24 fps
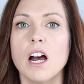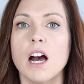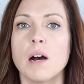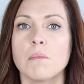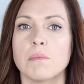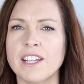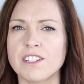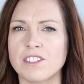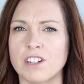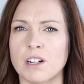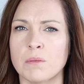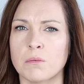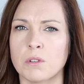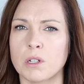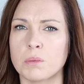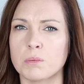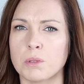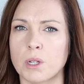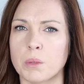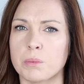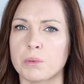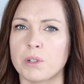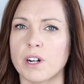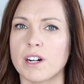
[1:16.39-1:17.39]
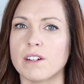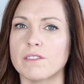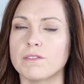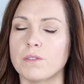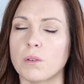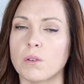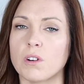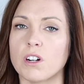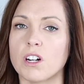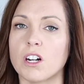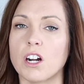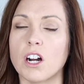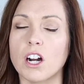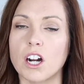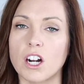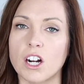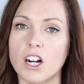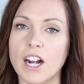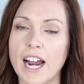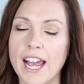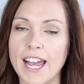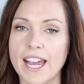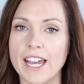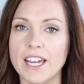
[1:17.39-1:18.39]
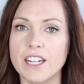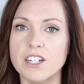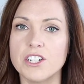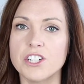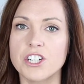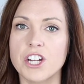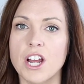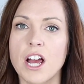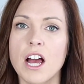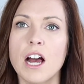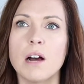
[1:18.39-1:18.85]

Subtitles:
Things that are more appropriate for her age.